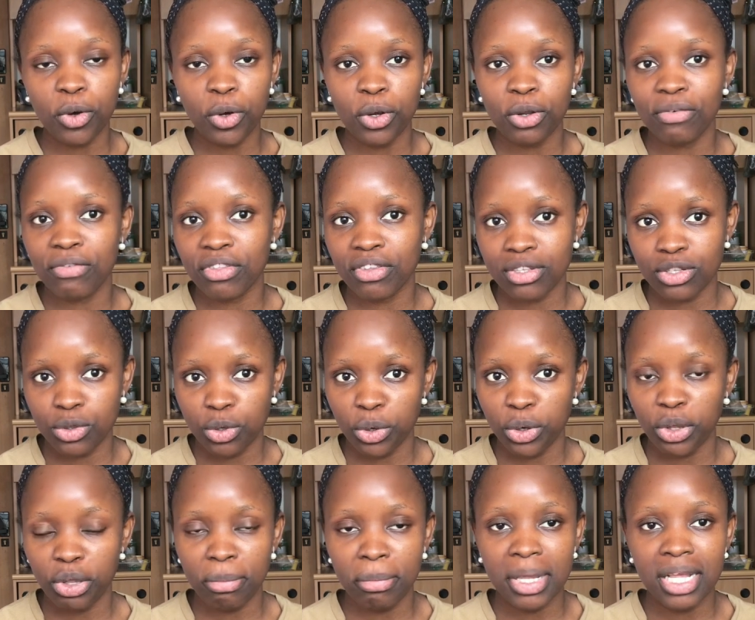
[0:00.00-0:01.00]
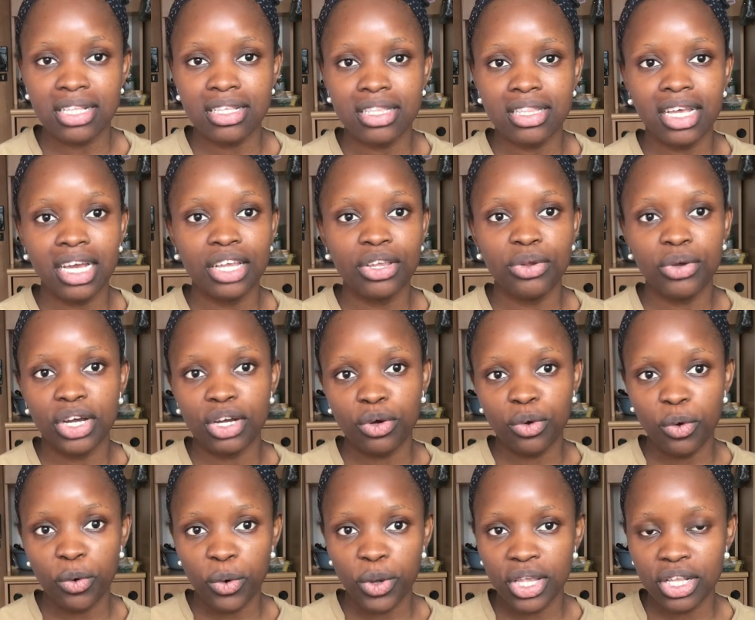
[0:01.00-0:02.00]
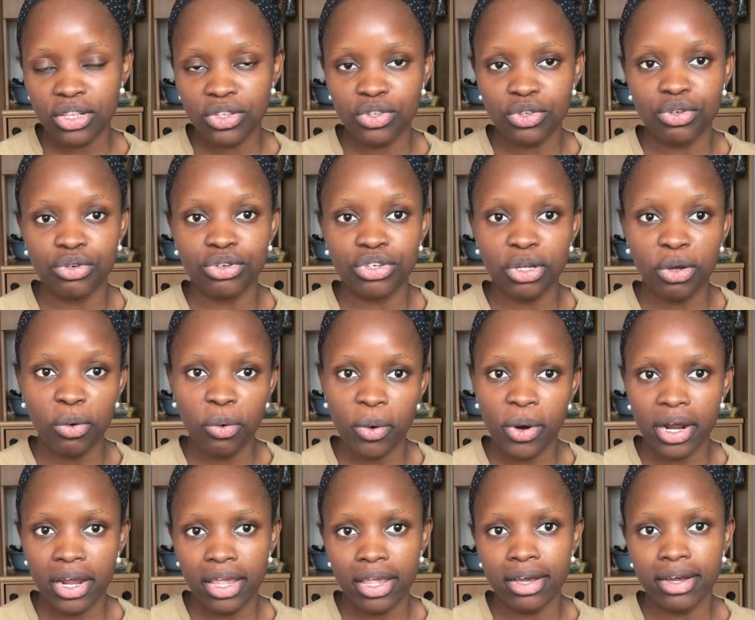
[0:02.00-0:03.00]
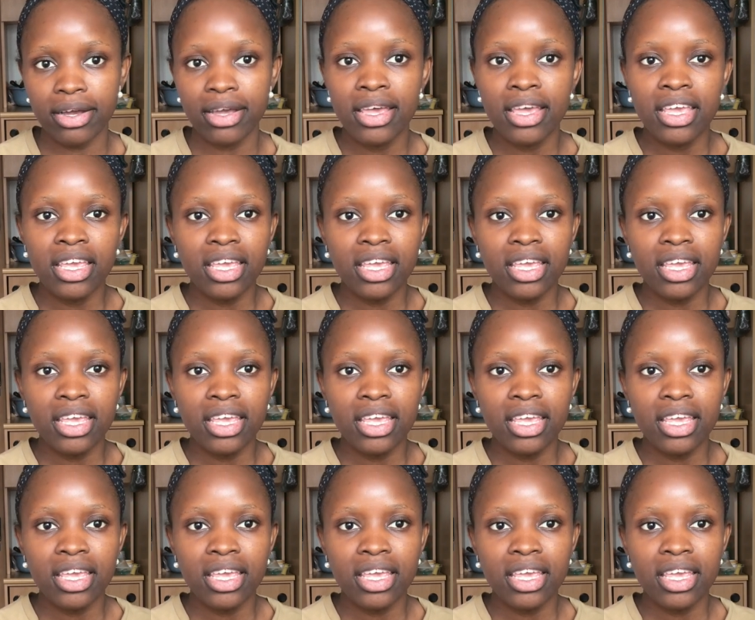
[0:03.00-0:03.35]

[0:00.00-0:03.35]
all of these documents that you are going to require